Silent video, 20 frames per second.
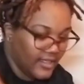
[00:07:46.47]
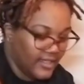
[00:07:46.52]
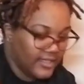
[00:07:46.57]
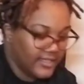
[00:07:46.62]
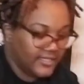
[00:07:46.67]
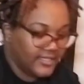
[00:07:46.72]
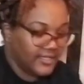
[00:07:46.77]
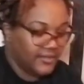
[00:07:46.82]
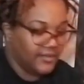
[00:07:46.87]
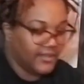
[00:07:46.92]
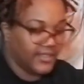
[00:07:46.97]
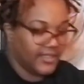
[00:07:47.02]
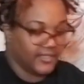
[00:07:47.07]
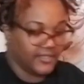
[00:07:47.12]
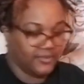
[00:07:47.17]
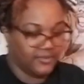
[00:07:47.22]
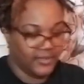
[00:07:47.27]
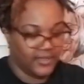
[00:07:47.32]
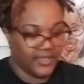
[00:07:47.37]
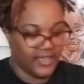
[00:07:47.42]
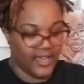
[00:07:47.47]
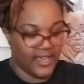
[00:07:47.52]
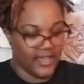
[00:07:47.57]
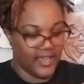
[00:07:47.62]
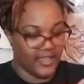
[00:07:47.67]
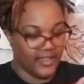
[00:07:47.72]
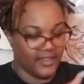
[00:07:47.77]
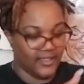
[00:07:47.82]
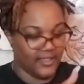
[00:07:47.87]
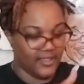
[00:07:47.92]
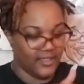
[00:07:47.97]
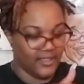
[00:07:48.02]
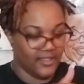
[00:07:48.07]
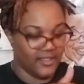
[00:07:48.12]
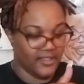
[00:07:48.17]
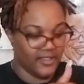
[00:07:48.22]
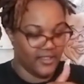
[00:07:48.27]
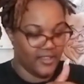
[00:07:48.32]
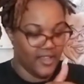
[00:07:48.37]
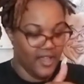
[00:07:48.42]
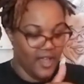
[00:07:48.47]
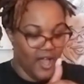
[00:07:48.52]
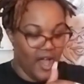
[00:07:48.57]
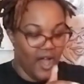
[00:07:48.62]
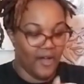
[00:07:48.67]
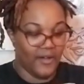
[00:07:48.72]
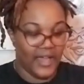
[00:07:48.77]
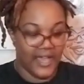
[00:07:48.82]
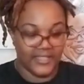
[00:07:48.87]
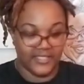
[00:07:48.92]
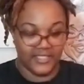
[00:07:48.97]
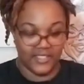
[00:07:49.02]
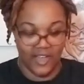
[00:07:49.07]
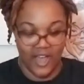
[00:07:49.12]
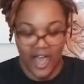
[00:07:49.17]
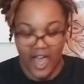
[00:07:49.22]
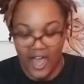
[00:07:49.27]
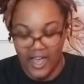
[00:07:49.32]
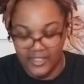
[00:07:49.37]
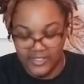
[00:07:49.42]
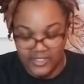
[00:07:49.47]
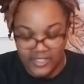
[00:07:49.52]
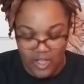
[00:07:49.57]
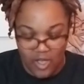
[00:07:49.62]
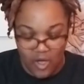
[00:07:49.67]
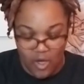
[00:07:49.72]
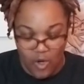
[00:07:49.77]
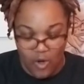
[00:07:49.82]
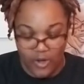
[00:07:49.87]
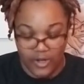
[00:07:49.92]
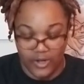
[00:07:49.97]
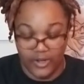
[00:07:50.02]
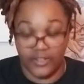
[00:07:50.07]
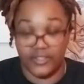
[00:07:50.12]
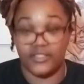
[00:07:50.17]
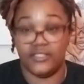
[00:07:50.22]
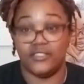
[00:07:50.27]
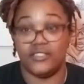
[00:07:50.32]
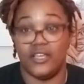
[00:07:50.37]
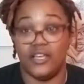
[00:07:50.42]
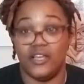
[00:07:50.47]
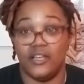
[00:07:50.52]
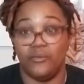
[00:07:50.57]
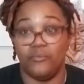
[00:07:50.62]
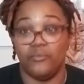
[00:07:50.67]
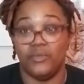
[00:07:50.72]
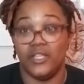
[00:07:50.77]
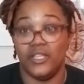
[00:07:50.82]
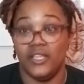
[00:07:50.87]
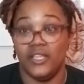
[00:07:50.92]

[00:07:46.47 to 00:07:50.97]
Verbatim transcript: Let's see what else we got. Okay, so I also ordered some,